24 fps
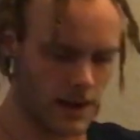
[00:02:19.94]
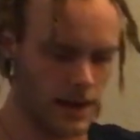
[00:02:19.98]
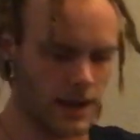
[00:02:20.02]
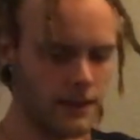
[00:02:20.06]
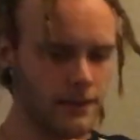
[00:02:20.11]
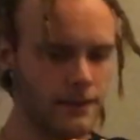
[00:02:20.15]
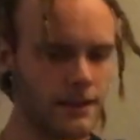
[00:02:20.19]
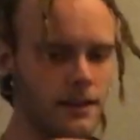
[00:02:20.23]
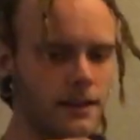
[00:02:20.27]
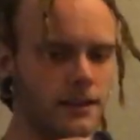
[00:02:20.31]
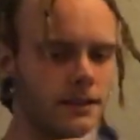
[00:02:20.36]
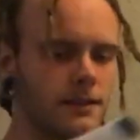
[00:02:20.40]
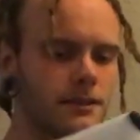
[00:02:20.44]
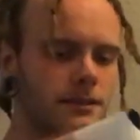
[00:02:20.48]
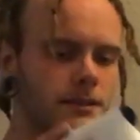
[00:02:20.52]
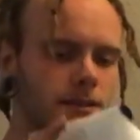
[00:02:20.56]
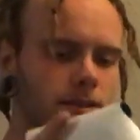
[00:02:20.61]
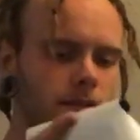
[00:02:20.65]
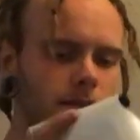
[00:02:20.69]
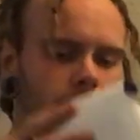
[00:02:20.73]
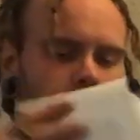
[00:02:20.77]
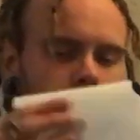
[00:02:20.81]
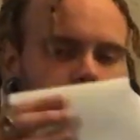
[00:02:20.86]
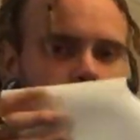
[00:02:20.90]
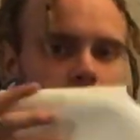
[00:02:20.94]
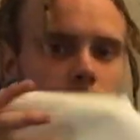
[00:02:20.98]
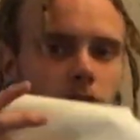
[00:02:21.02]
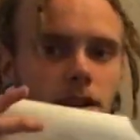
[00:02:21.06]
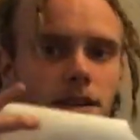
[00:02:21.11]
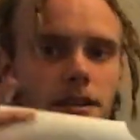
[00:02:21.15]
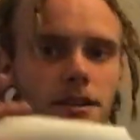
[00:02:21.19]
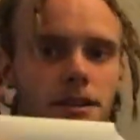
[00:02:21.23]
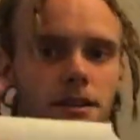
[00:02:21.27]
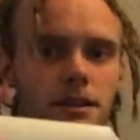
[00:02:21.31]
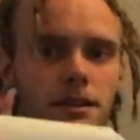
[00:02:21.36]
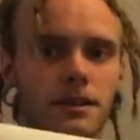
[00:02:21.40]
And then this is the
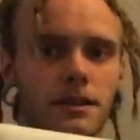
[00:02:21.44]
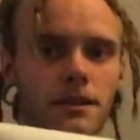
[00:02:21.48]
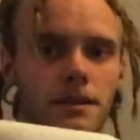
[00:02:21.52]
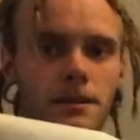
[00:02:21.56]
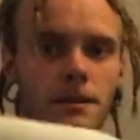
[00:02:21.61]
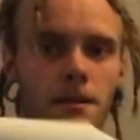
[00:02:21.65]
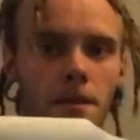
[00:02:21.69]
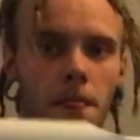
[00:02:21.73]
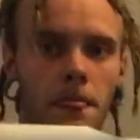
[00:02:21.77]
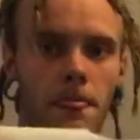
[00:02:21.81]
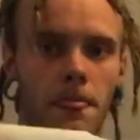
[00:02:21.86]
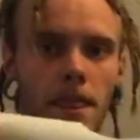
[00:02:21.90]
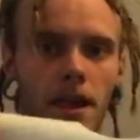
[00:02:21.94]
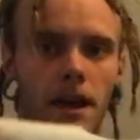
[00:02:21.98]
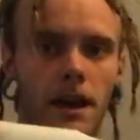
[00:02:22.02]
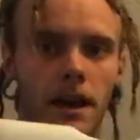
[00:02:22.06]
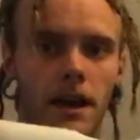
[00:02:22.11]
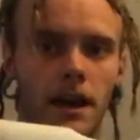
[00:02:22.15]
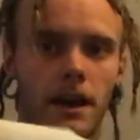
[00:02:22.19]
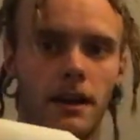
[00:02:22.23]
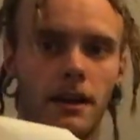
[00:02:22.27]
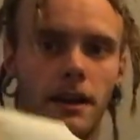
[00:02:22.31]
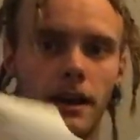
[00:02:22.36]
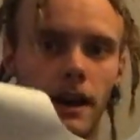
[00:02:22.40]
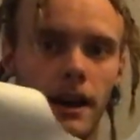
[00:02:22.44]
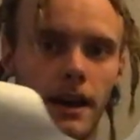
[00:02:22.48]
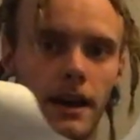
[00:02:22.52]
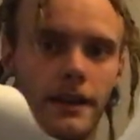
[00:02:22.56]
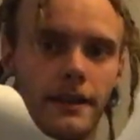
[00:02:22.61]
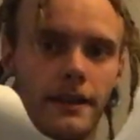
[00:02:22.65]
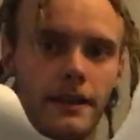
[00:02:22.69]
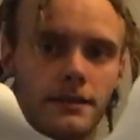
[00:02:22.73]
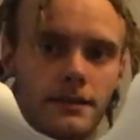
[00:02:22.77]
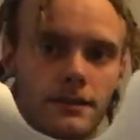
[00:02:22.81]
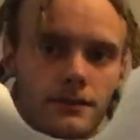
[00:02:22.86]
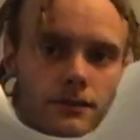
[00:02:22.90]
front here. And
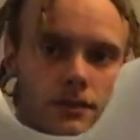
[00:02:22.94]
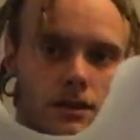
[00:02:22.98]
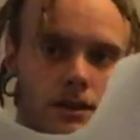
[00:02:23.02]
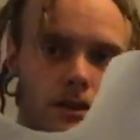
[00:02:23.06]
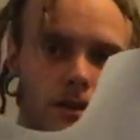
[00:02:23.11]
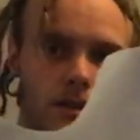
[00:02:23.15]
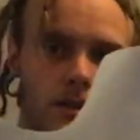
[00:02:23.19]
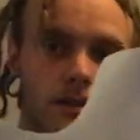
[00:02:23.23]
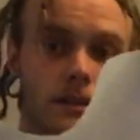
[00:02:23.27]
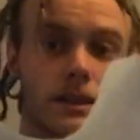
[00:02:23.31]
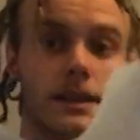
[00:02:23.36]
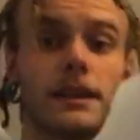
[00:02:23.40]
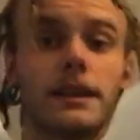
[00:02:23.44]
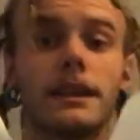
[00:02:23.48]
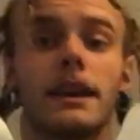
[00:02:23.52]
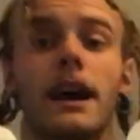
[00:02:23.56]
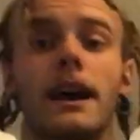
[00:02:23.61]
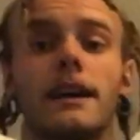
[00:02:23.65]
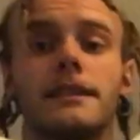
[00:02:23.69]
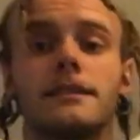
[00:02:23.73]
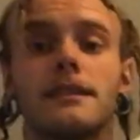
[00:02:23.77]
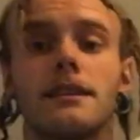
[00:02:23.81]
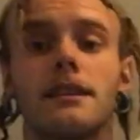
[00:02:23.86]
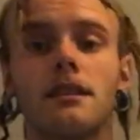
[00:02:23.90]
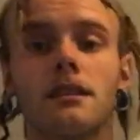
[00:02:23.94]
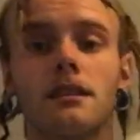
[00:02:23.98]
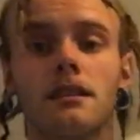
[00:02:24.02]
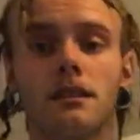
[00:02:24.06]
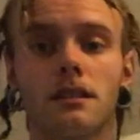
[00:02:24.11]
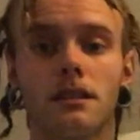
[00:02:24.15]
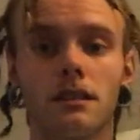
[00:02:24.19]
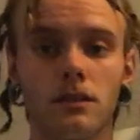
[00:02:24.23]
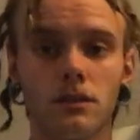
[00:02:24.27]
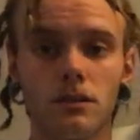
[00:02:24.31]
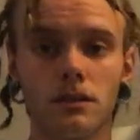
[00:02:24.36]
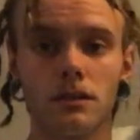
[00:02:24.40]
that's the front because like it has a
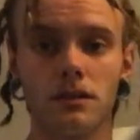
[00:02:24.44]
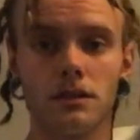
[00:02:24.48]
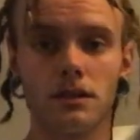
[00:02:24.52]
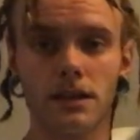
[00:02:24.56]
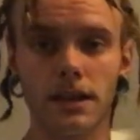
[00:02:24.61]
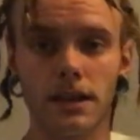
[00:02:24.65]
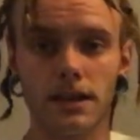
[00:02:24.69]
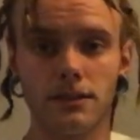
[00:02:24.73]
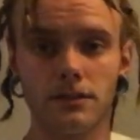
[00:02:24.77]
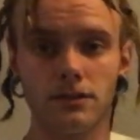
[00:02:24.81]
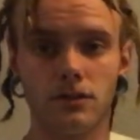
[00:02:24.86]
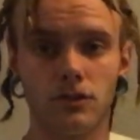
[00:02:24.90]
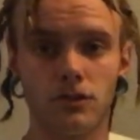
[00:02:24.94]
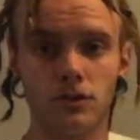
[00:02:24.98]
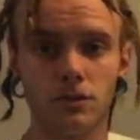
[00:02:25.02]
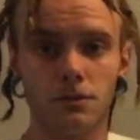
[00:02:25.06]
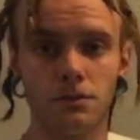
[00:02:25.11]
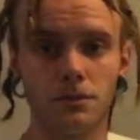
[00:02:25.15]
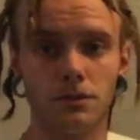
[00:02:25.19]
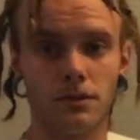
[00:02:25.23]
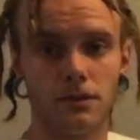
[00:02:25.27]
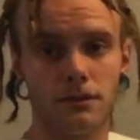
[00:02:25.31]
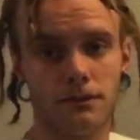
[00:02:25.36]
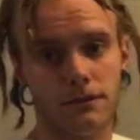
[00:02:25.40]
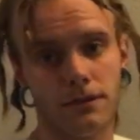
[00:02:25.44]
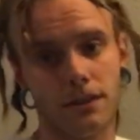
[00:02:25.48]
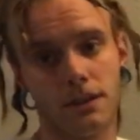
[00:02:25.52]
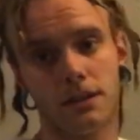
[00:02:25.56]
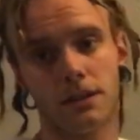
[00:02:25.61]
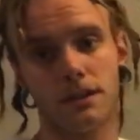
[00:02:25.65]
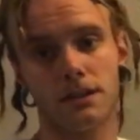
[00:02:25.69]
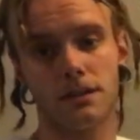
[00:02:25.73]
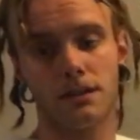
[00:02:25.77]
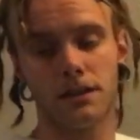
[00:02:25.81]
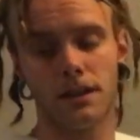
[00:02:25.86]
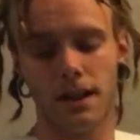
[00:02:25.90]
nice scoop you can fit
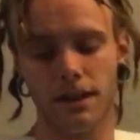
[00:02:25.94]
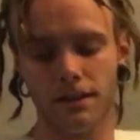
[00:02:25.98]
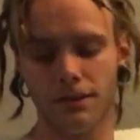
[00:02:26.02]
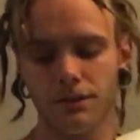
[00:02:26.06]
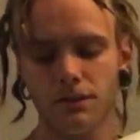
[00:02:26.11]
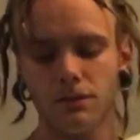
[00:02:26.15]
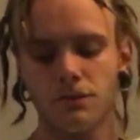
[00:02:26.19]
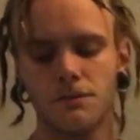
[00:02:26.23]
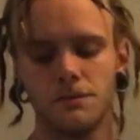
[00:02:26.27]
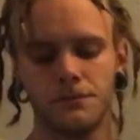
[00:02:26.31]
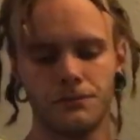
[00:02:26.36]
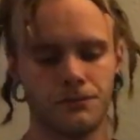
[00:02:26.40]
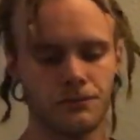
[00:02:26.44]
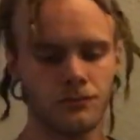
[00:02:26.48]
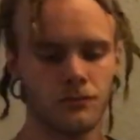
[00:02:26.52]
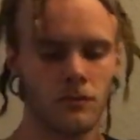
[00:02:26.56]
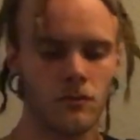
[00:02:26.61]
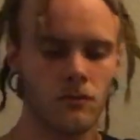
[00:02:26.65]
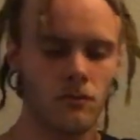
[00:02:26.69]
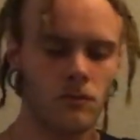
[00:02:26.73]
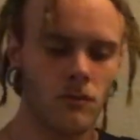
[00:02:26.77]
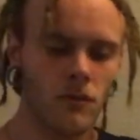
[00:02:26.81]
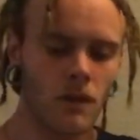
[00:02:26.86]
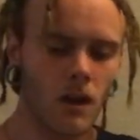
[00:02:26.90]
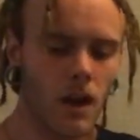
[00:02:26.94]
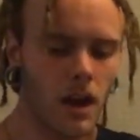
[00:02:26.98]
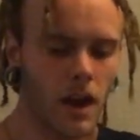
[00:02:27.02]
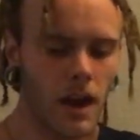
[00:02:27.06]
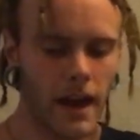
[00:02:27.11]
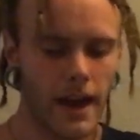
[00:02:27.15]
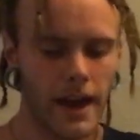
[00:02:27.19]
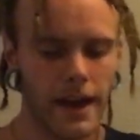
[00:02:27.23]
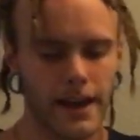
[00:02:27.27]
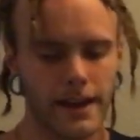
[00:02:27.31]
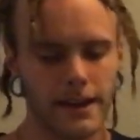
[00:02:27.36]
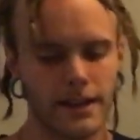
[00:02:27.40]
your head through.
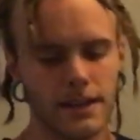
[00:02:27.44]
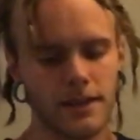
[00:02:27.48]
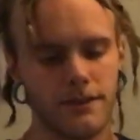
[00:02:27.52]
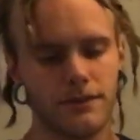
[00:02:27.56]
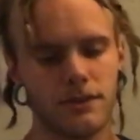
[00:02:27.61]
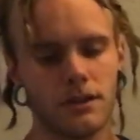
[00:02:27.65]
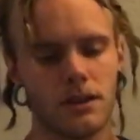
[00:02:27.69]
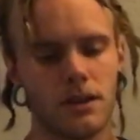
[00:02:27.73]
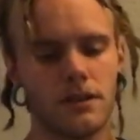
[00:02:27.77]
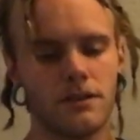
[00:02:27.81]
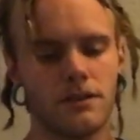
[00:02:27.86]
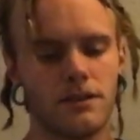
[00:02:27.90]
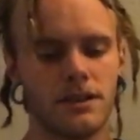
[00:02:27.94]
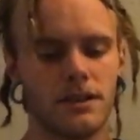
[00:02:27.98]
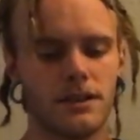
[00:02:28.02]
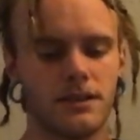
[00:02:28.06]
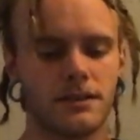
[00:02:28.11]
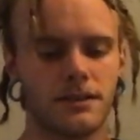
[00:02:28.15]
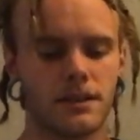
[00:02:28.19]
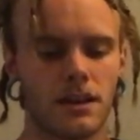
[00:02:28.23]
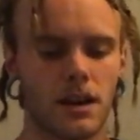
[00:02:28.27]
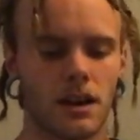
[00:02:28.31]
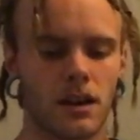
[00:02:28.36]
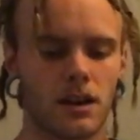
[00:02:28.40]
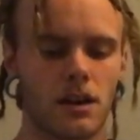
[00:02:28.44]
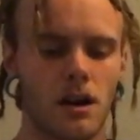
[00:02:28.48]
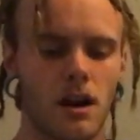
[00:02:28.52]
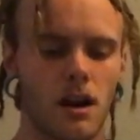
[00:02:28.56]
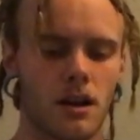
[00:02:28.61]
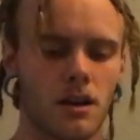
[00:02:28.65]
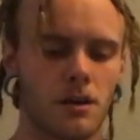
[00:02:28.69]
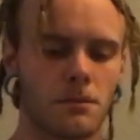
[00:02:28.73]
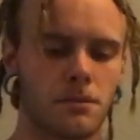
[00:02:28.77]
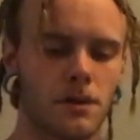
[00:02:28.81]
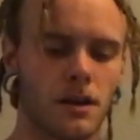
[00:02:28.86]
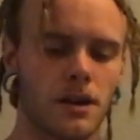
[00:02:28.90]
And even on these
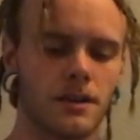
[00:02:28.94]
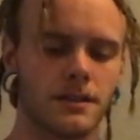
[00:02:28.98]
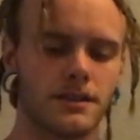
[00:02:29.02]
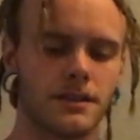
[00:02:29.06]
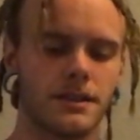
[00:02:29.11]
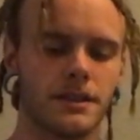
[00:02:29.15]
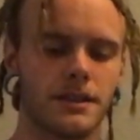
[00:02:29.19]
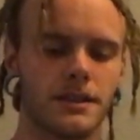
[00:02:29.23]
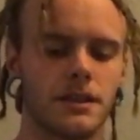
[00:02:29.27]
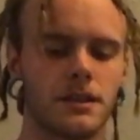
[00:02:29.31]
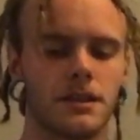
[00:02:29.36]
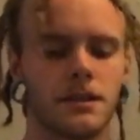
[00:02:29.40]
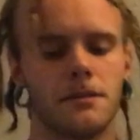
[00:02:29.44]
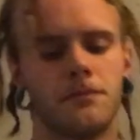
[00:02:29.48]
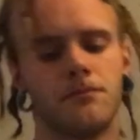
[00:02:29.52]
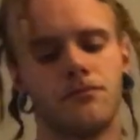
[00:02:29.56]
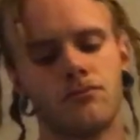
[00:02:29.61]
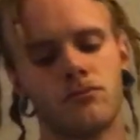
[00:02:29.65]
collar parts here,